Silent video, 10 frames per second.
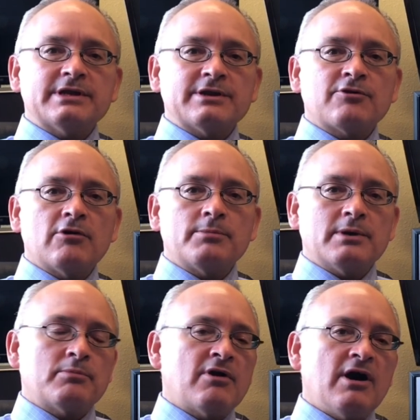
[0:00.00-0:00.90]
in
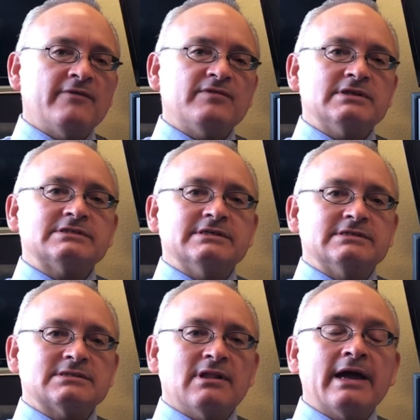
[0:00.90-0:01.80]
corporate profits
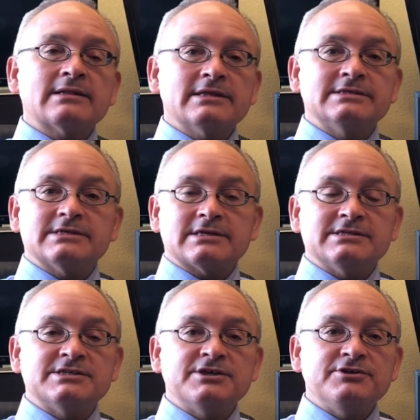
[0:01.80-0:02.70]
is likely to
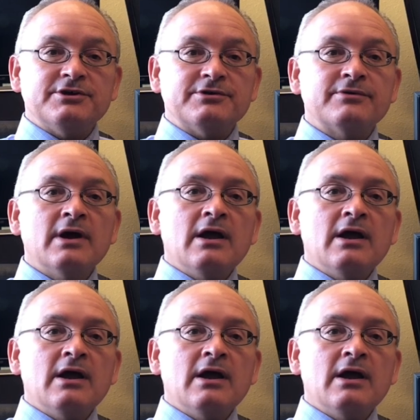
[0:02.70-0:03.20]
continue